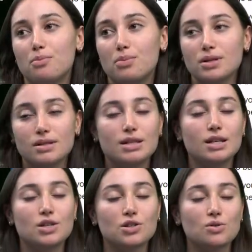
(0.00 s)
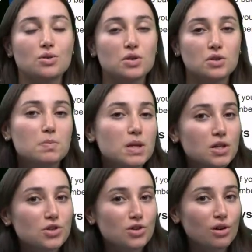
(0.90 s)
presentation or your
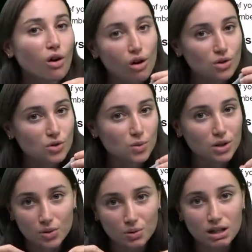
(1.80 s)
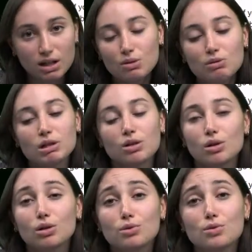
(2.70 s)
speech a lot when you include a
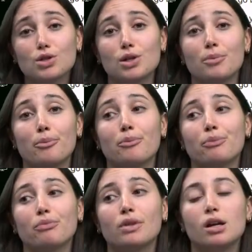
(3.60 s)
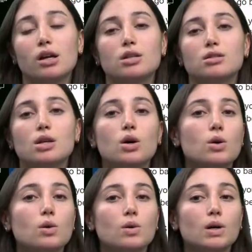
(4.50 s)
conclusion.
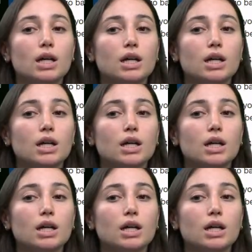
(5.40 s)
So